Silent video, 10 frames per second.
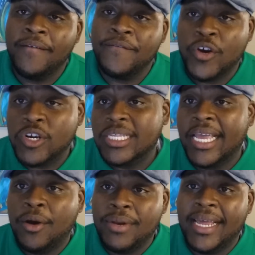First
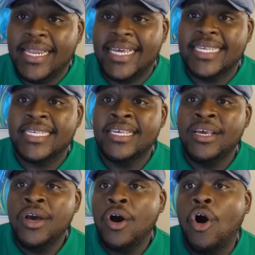thing on that list
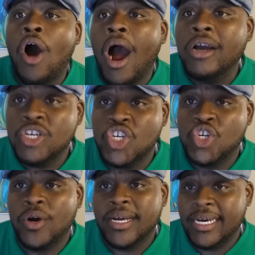are all your
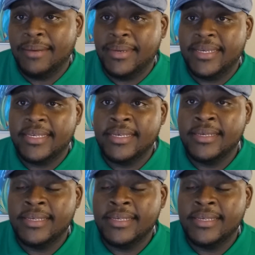shortcomings.